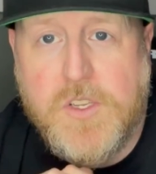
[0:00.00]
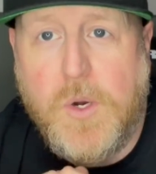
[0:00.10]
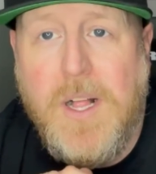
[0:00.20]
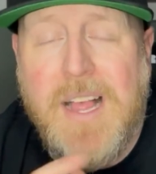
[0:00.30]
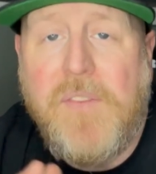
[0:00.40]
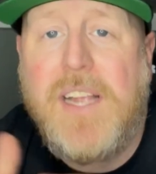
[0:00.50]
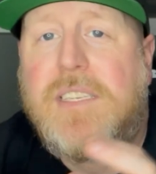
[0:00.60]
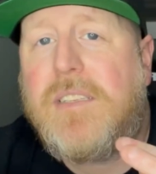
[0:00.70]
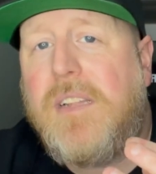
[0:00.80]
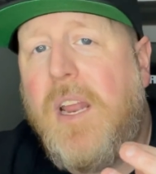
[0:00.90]
So
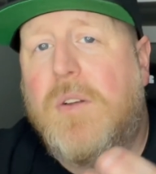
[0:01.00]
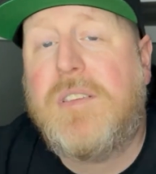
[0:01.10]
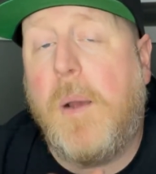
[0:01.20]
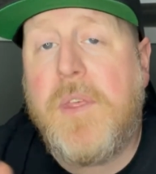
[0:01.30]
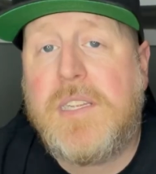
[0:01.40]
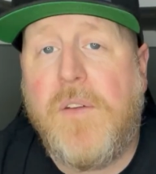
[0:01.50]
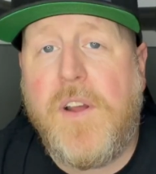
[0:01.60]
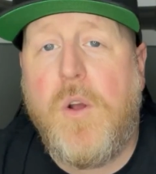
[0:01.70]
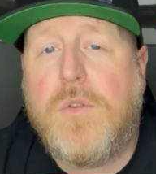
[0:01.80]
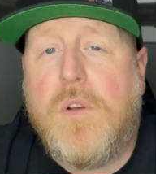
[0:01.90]
that's some of the stuff I
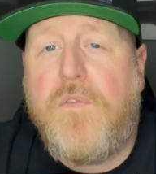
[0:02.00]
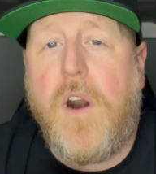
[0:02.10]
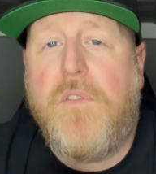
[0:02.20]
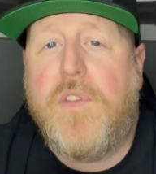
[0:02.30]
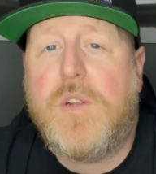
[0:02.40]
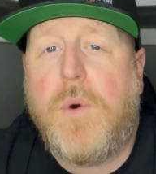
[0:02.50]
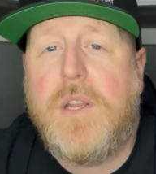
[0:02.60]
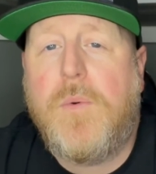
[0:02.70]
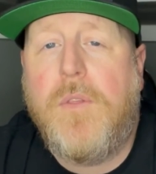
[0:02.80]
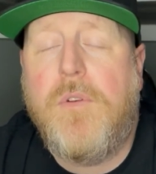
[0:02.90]
know so far for the
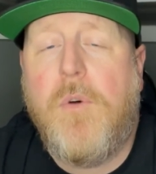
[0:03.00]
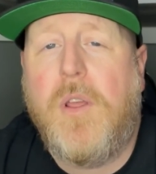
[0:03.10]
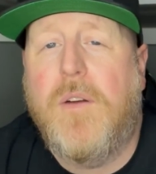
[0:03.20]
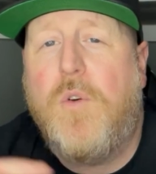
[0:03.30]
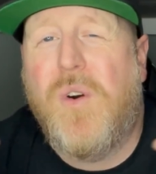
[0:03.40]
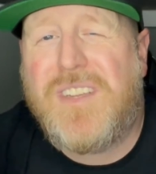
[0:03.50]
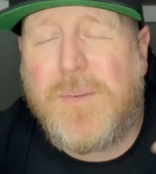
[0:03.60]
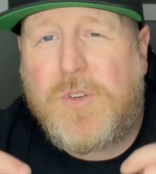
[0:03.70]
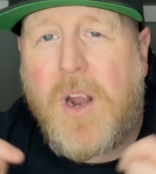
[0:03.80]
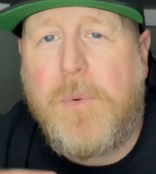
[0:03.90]
2023 model year. Of course,
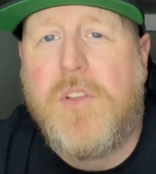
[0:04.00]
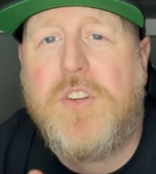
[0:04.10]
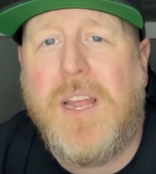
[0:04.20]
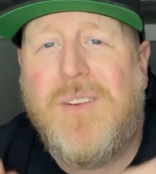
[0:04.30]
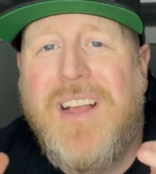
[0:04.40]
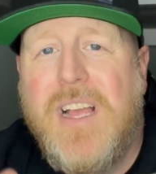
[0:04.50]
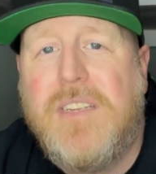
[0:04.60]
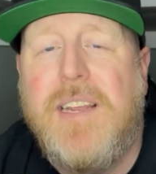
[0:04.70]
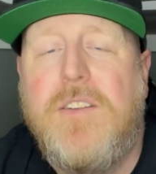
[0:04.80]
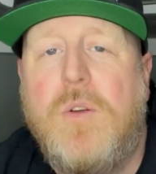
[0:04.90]
subscribe to this channel.
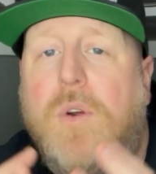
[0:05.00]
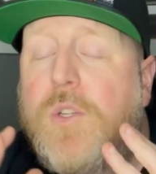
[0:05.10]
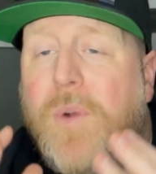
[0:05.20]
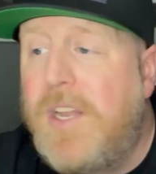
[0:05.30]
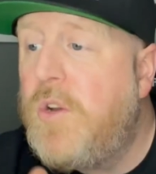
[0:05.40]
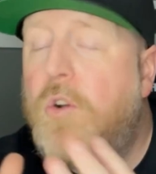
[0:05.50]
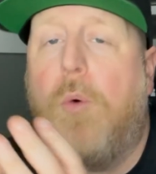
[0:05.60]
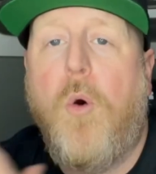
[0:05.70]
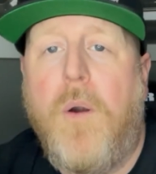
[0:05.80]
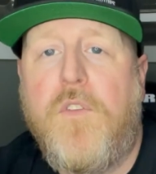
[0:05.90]
Stay tuned, because when I do know
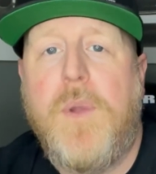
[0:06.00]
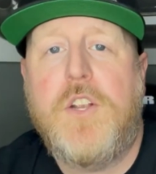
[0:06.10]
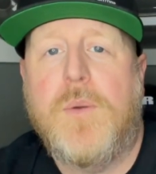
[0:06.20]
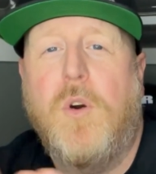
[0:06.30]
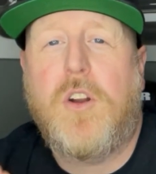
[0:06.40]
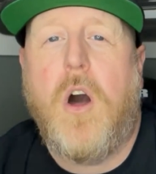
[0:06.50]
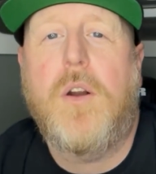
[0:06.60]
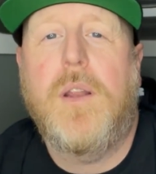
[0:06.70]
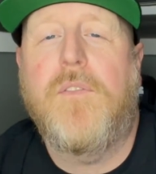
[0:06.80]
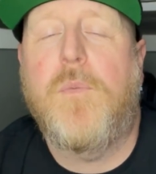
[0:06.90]
more information, more
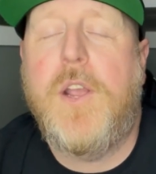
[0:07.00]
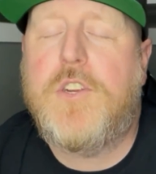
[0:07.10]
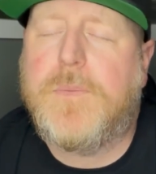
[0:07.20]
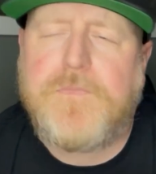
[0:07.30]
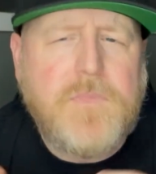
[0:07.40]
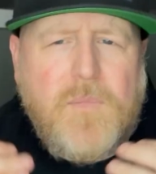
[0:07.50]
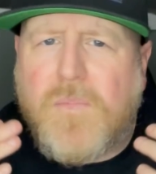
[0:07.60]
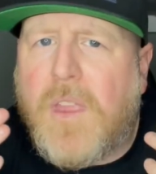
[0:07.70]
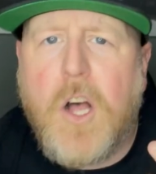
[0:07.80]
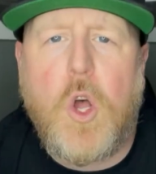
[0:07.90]
concrete information,
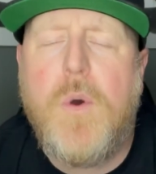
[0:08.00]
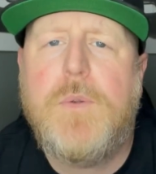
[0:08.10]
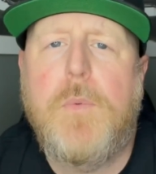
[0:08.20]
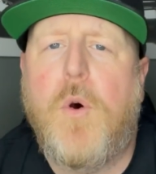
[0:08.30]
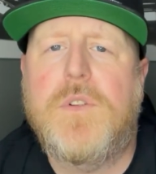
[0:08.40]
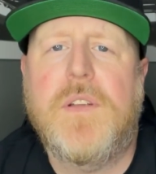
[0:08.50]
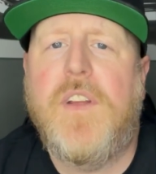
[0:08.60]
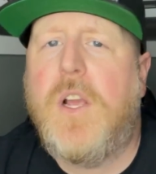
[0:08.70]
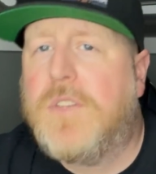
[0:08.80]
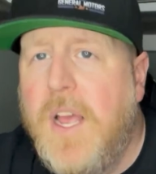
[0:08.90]
I'll always be posting
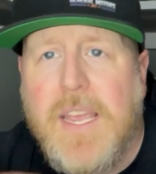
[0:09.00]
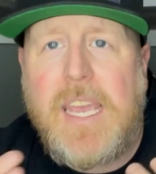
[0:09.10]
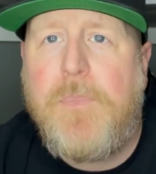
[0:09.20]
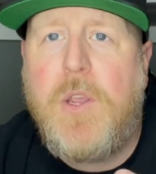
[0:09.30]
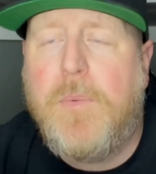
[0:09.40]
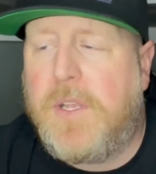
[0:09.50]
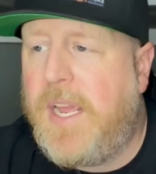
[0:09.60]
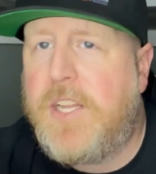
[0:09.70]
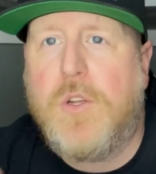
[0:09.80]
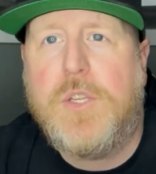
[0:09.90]
videos, keeping you up to
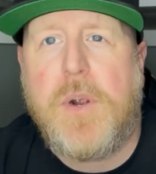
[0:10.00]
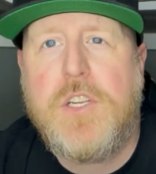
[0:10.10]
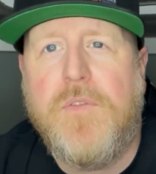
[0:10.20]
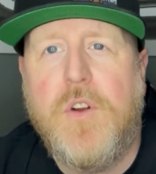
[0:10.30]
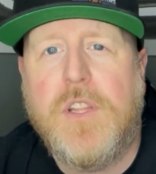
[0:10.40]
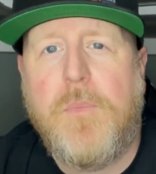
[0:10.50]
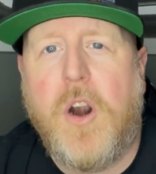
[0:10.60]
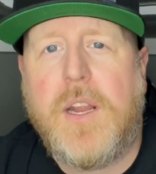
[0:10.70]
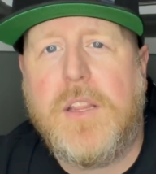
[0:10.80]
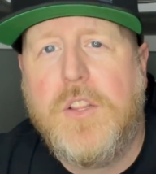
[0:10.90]
date. So especially if you're in the
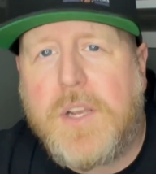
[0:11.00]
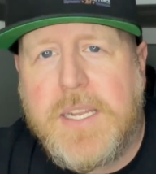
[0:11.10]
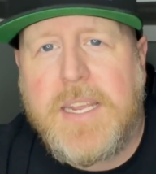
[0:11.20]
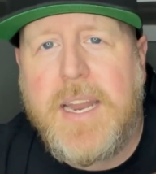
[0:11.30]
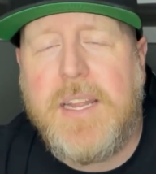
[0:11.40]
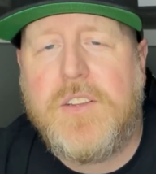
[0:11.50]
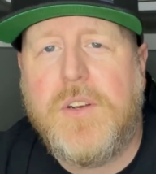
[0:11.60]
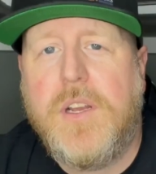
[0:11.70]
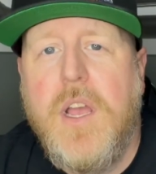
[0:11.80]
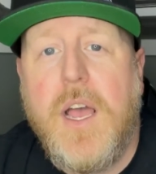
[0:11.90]
market looking to get
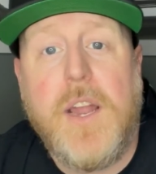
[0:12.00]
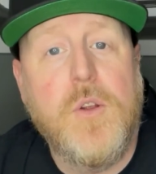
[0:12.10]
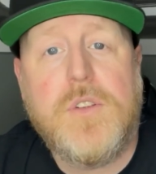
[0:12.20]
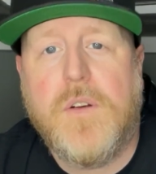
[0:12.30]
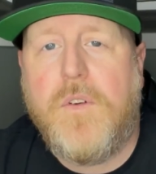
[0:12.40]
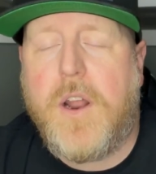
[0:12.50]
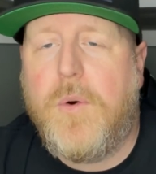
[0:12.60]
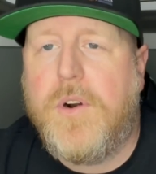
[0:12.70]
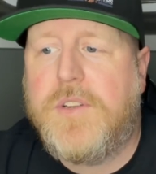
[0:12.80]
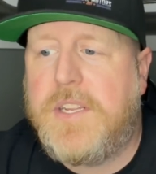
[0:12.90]
into a new Silverado
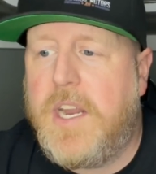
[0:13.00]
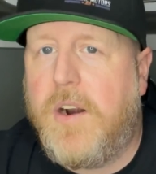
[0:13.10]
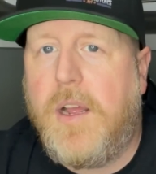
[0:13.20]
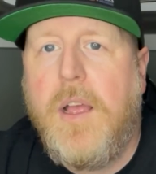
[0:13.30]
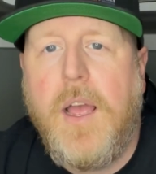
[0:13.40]
or a Sierra,